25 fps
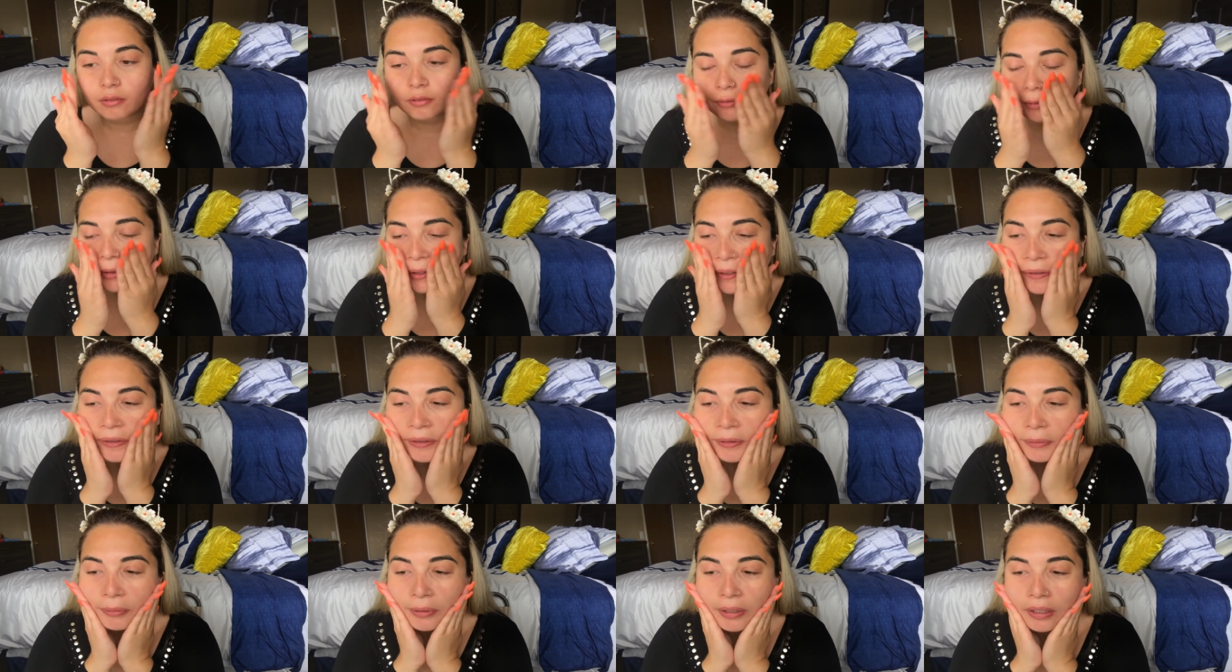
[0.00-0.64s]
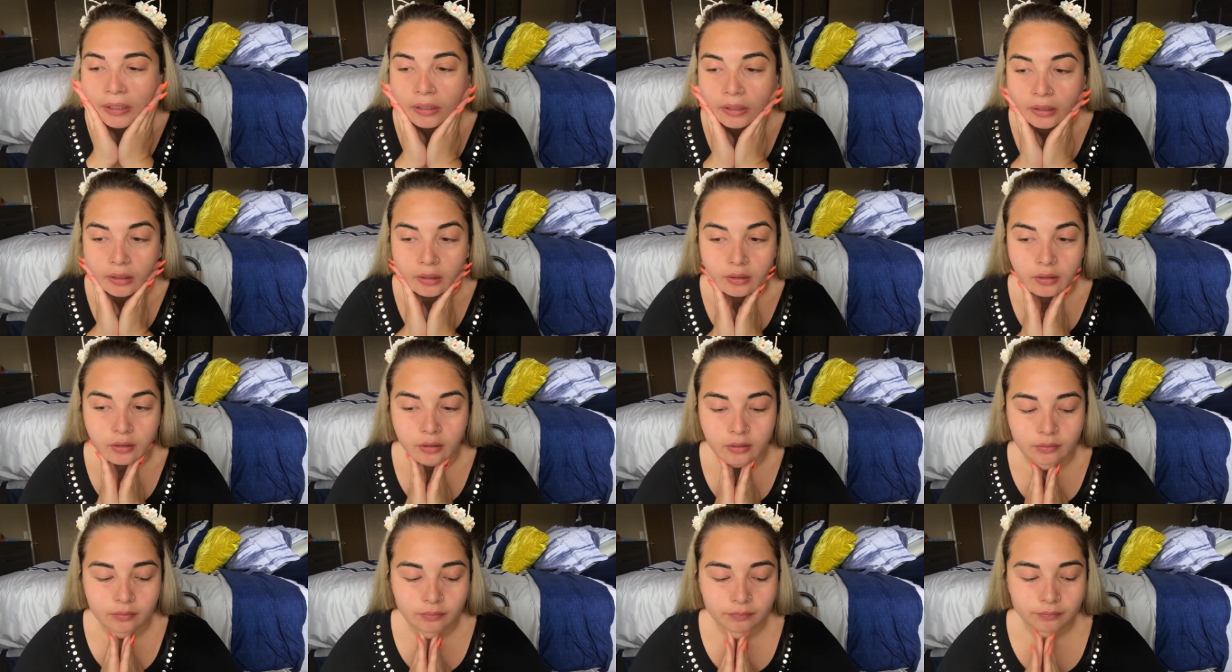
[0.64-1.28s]
Very weird.
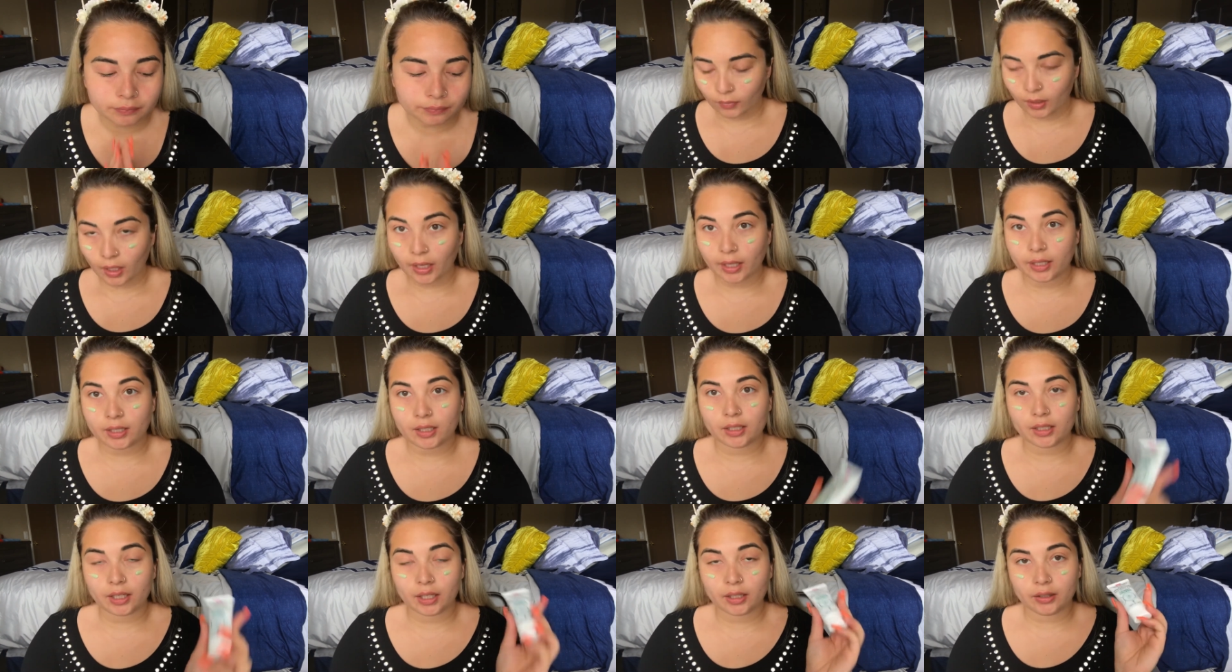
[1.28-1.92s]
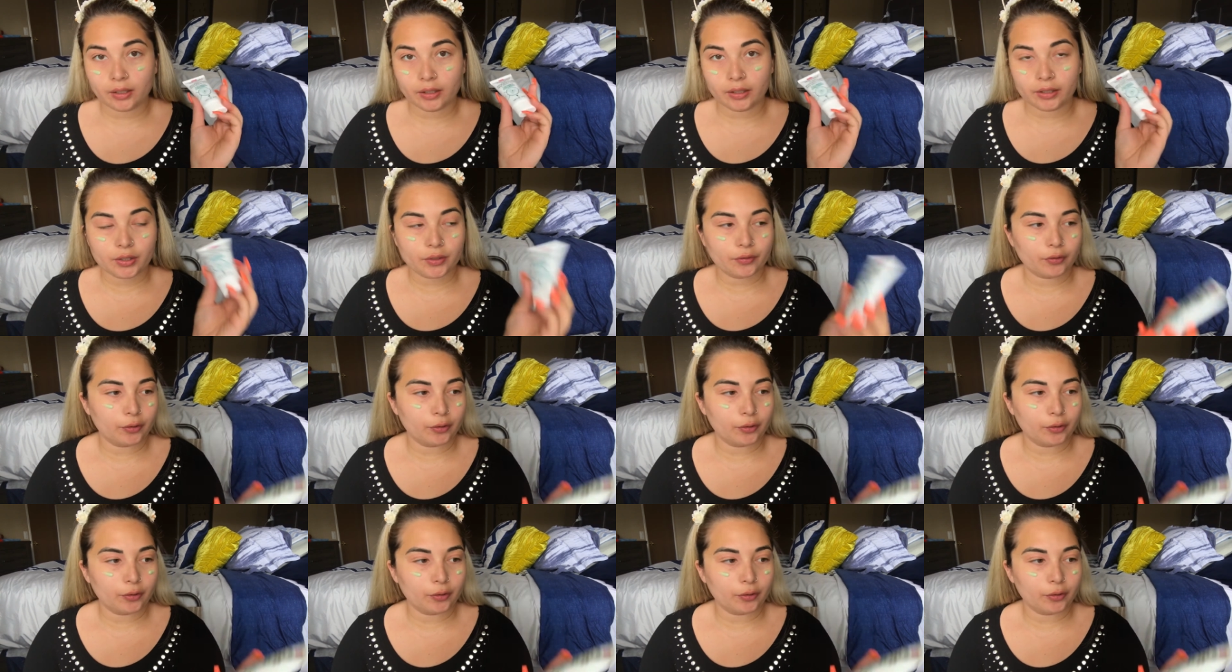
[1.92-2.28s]
I did get this